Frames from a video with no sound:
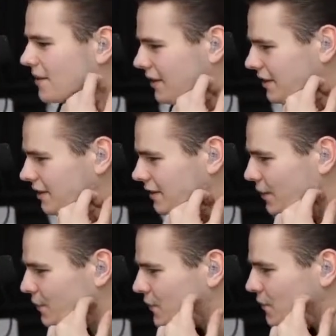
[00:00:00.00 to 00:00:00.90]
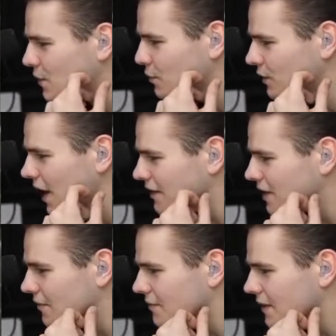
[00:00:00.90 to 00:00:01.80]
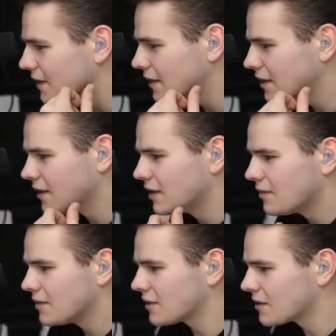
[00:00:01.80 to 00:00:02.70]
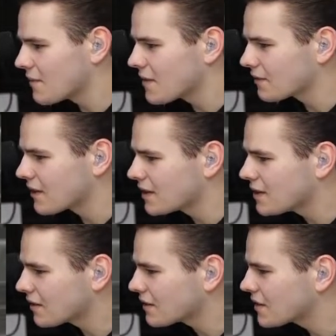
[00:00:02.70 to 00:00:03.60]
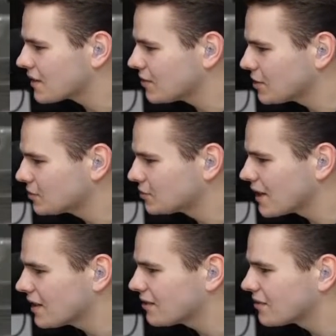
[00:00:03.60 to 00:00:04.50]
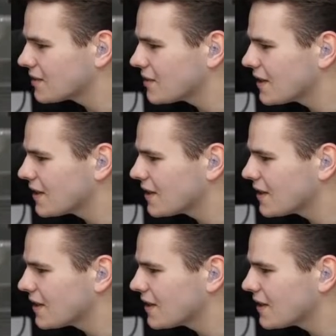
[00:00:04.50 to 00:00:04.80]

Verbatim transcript: Maybe there's some fuel lines after. There's something right here. Interior wing.